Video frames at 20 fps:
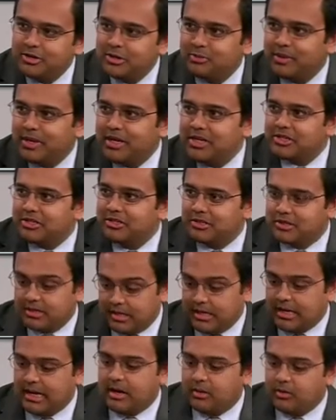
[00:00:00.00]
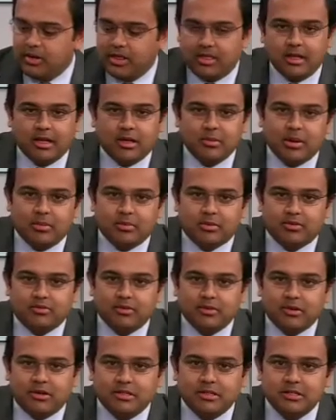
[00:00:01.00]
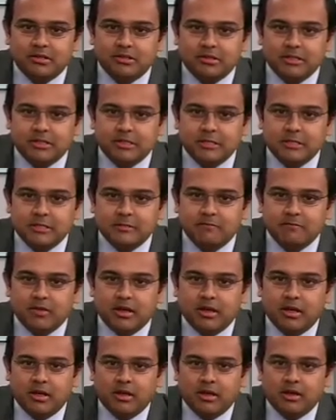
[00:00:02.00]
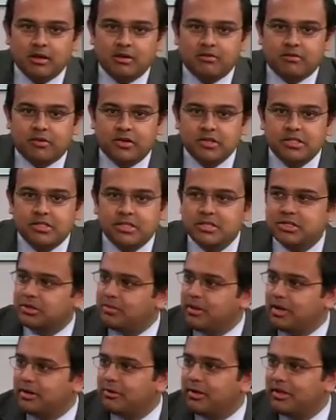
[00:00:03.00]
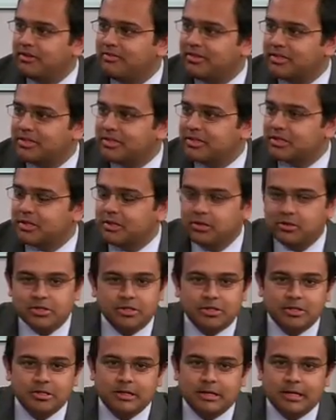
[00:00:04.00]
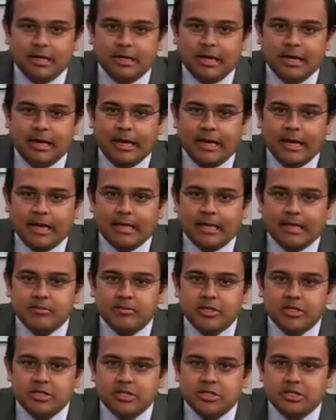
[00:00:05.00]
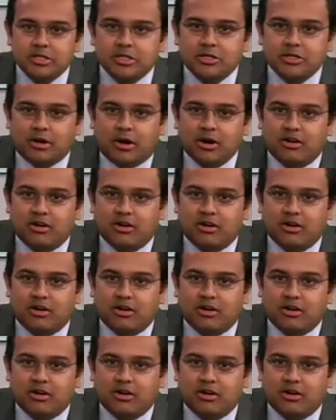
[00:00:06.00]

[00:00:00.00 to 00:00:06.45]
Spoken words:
your patient and how we think about peripheral arterial disease. First, these are my relevant disclosures. And let me just start